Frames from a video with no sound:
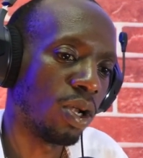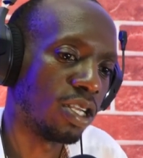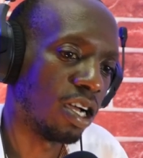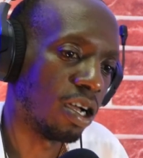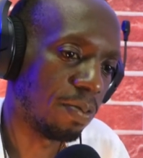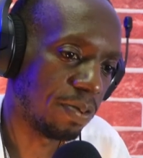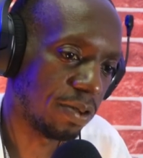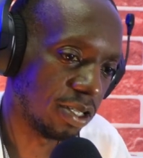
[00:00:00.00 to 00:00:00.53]
what
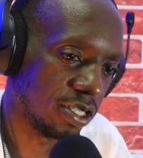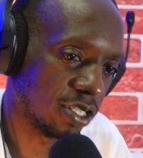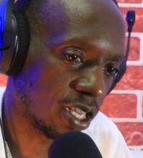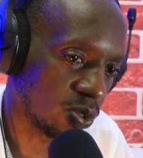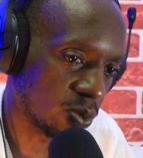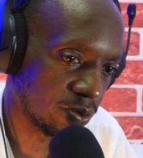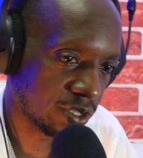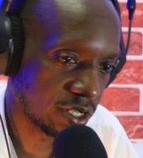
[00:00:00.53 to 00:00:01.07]
happens
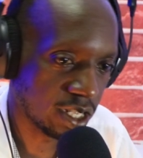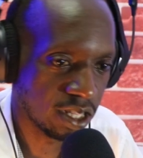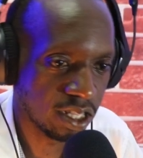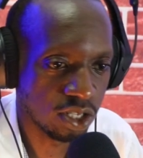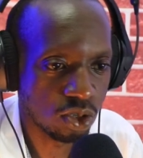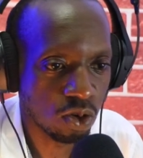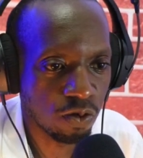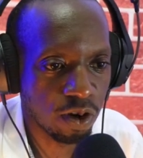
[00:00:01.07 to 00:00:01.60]
as we've
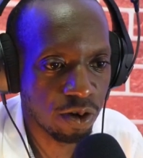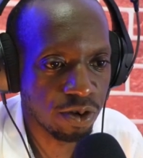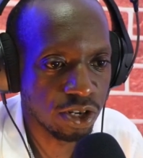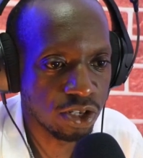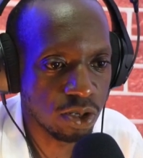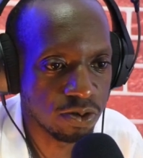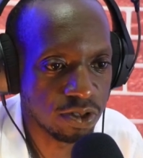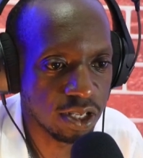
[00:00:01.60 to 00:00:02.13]
seen these two
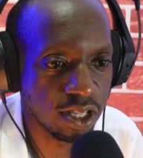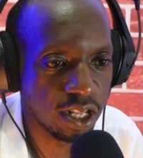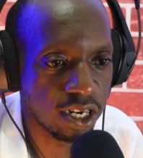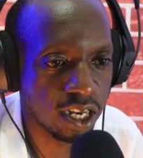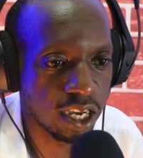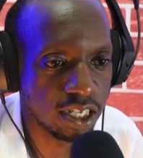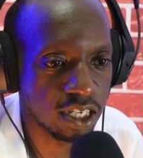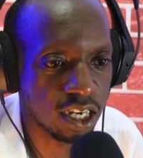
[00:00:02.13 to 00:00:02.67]
variations, seen
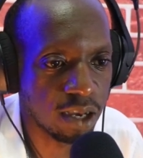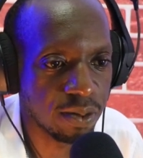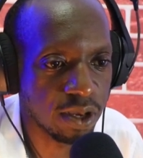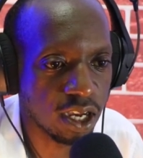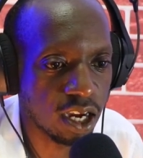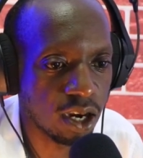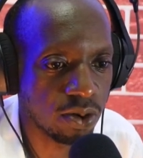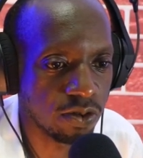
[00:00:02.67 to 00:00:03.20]
the knight
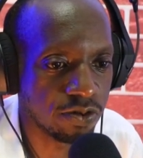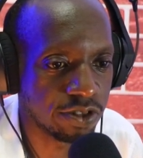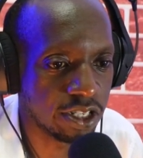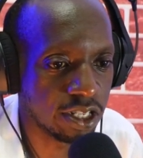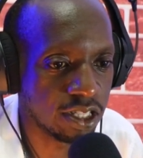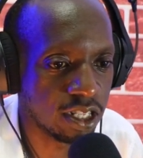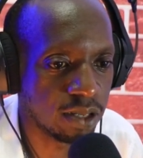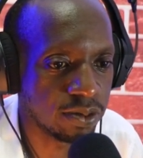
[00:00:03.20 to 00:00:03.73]
coming out, we've
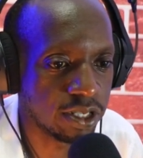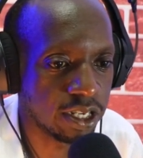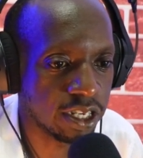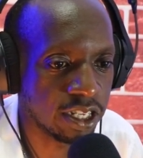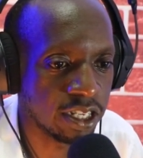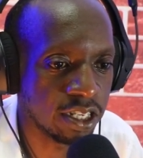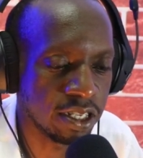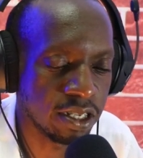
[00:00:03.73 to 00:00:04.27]
seen them
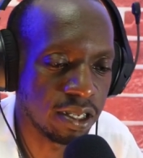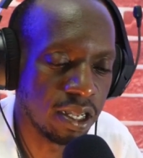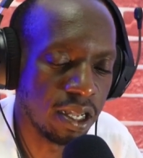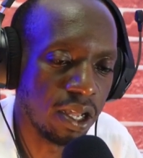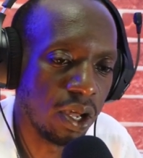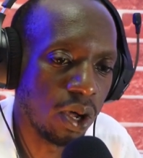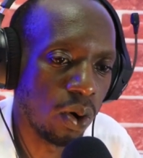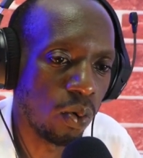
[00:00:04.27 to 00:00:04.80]
taking.
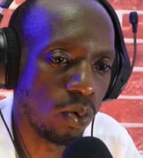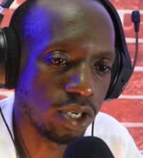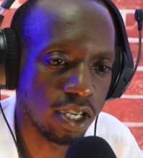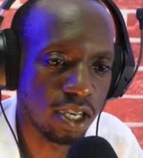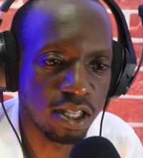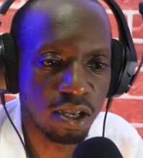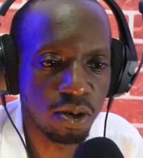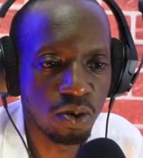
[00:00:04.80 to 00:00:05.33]

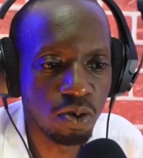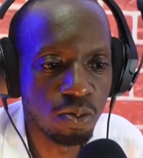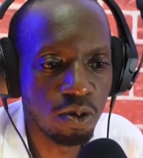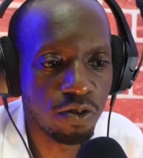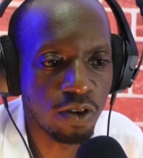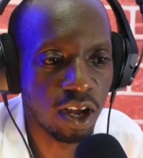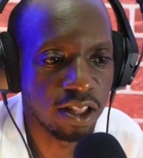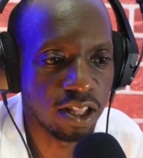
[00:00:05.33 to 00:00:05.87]
Which other good
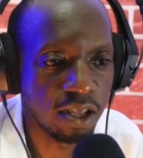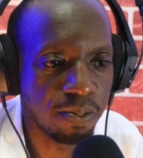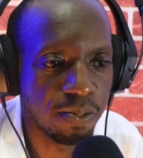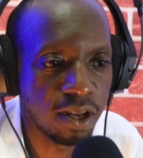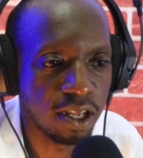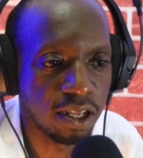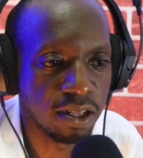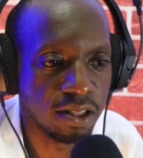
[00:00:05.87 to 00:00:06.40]
move can they
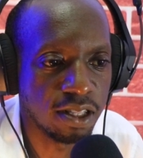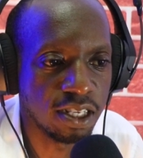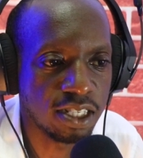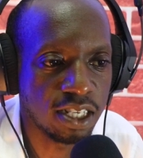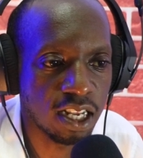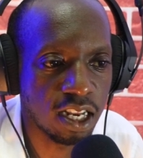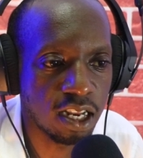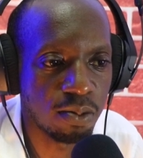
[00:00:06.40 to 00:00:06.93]
play? The
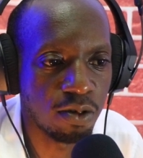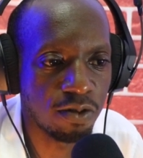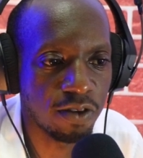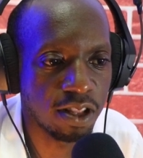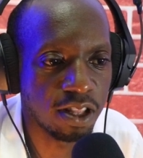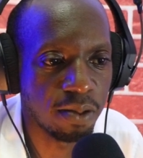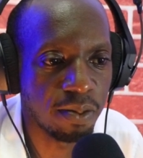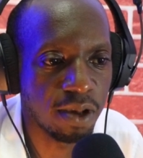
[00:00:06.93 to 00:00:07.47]
standard
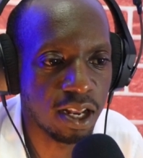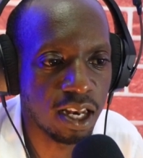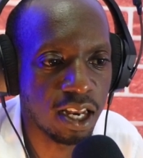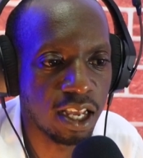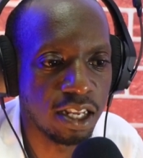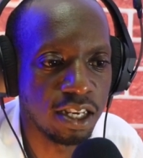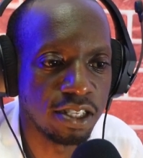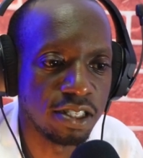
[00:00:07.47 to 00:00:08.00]
move and the
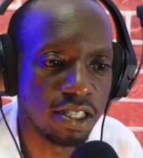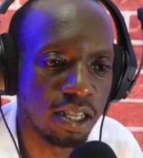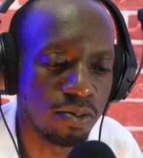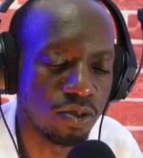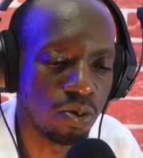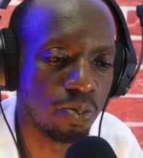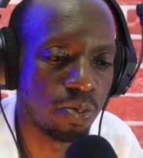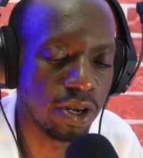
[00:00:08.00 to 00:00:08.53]
main line is
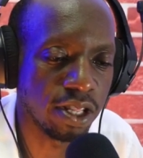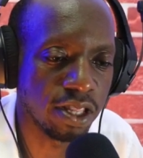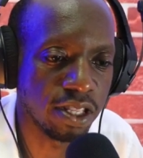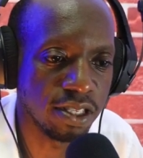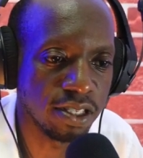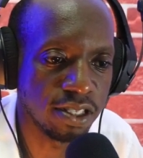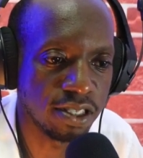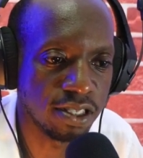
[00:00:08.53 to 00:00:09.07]
them to
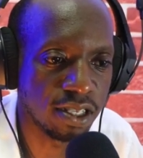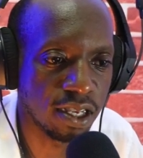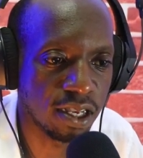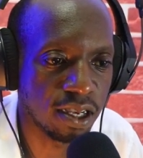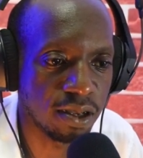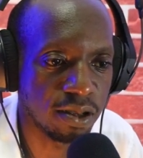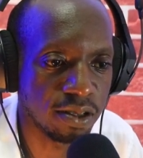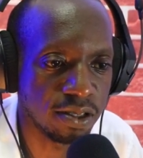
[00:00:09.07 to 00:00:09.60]
bring this
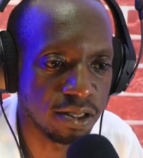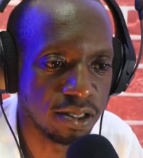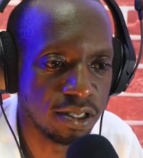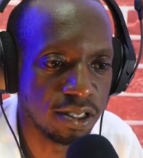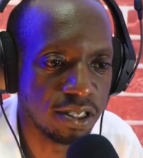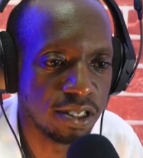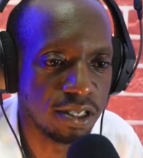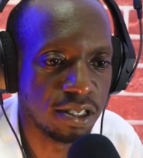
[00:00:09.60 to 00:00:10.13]
uh,
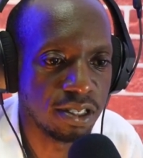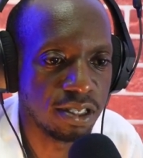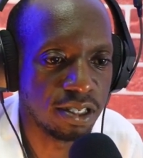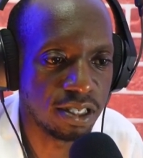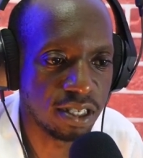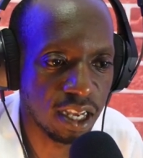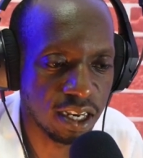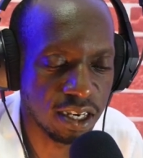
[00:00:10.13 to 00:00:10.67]

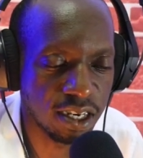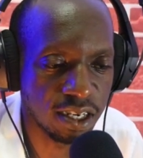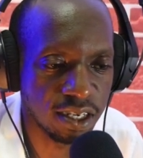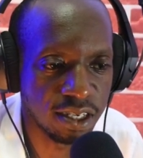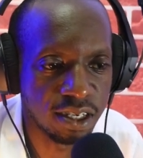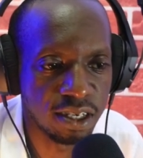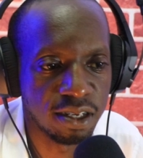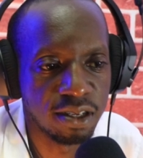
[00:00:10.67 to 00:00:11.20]

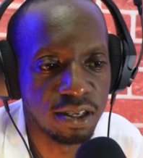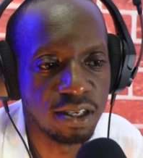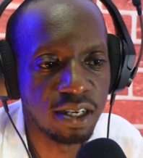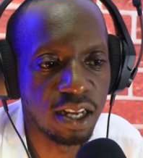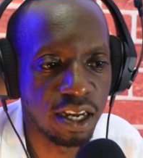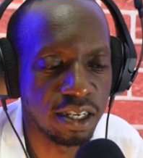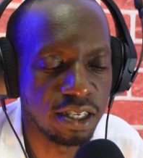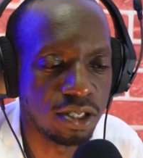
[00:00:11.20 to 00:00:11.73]
standard
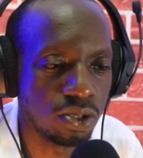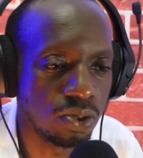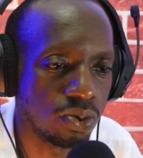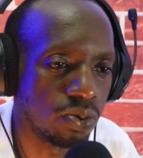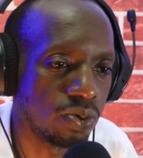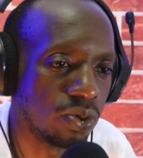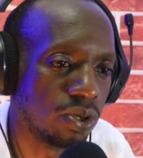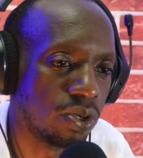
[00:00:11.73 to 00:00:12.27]
knight
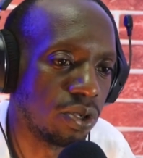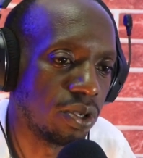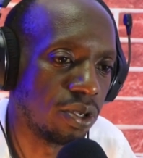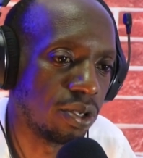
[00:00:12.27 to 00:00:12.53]
to